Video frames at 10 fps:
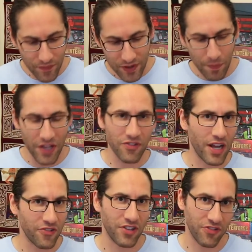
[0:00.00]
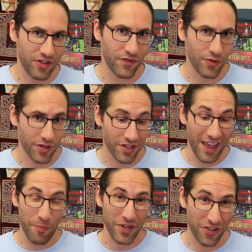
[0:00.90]
Depends on how sensitive you are to
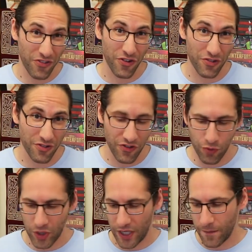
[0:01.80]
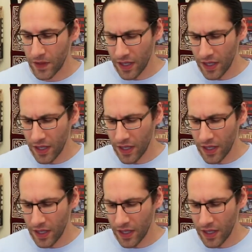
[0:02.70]
that, but it's certainly swingy.